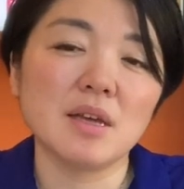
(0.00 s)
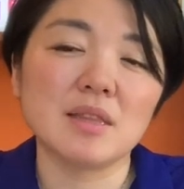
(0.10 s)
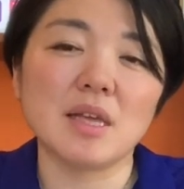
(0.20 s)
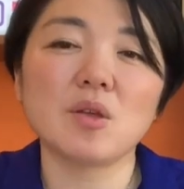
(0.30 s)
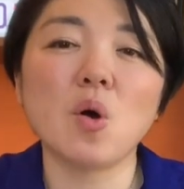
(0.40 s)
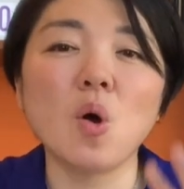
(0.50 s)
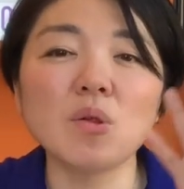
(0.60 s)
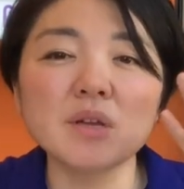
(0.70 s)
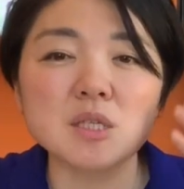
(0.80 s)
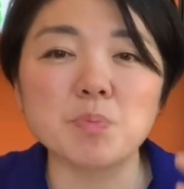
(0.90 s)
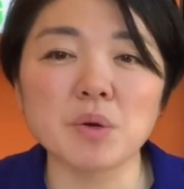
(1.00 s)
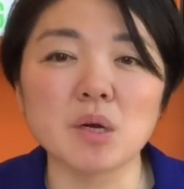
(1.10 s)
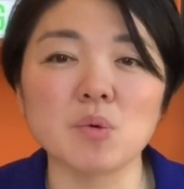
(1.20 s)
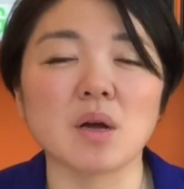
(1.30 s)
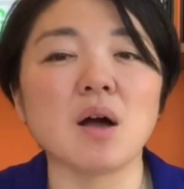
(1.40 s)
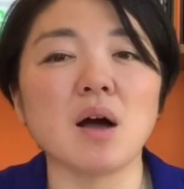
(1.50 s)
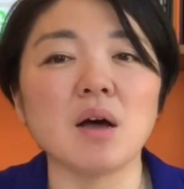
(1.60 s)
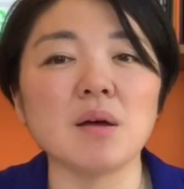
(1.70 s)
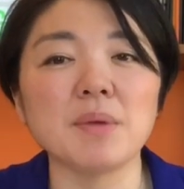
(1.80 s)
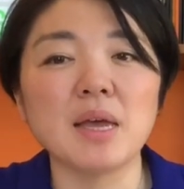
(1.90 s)
That the Holy Spirit will
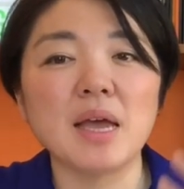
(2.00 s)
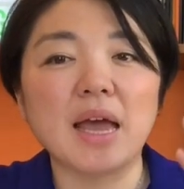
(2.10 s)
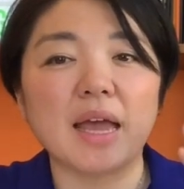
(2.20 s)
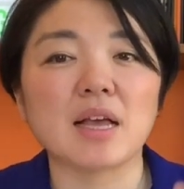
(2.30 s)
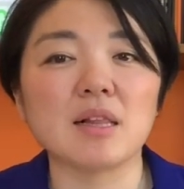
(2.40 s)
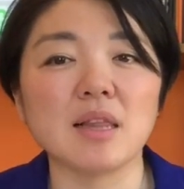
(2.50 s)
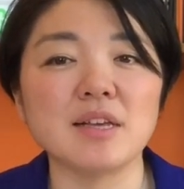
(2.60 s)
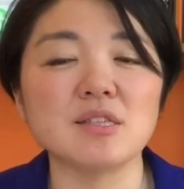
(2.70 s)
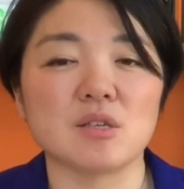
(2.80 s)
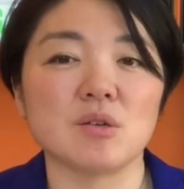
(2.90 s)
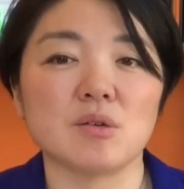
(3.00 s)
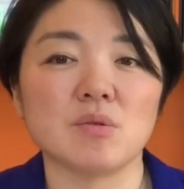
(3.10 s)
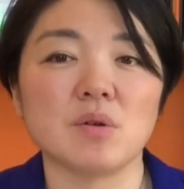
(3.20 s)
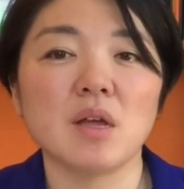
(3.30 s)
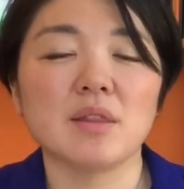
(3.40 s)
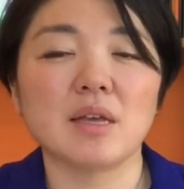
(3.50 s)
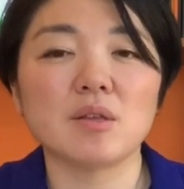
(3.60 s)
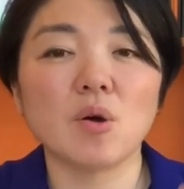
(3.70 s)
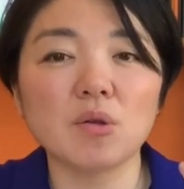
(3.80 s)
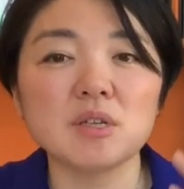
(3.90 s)
come and cleanse you. That
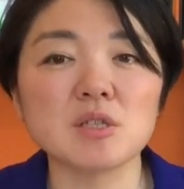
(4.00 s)
the Holy